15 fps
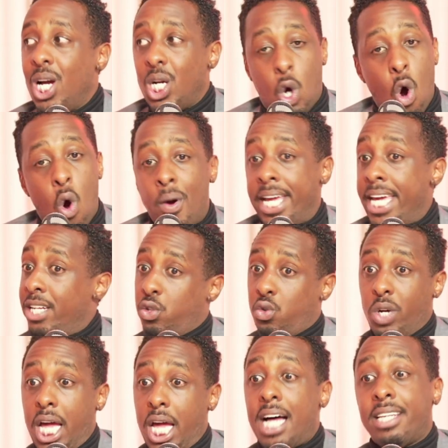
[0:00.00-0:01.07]
going into
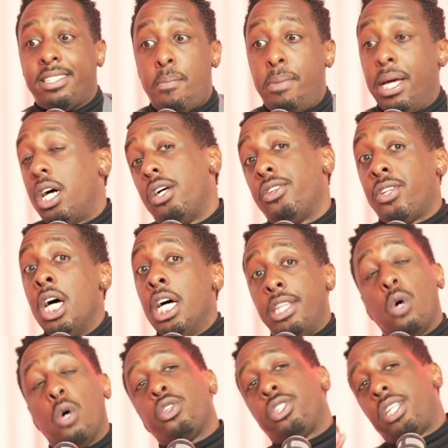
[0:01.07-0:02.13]
Gaza because
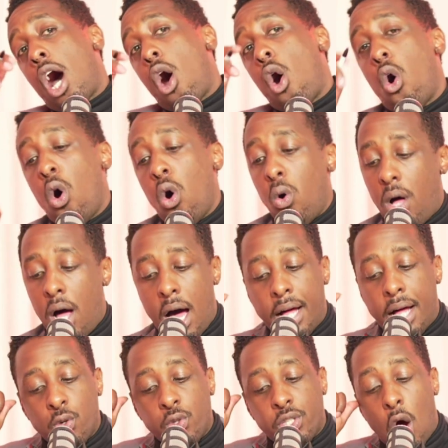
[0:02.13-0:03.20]
there was that
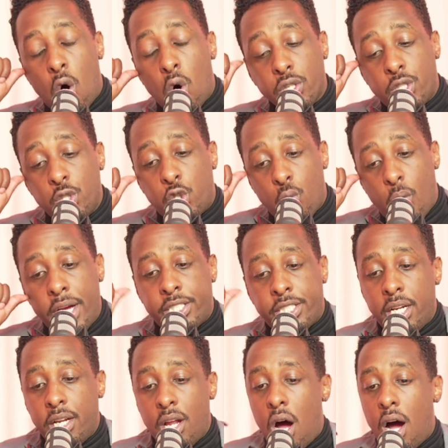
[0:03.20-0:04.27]
whole
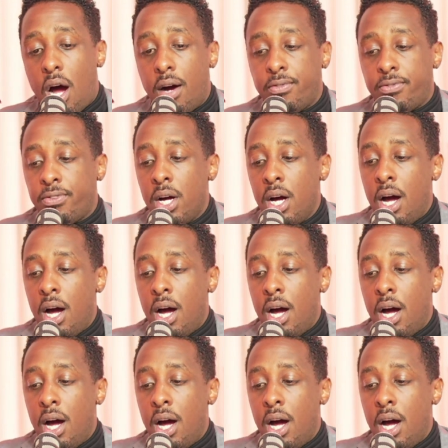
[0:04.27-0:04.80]
situation of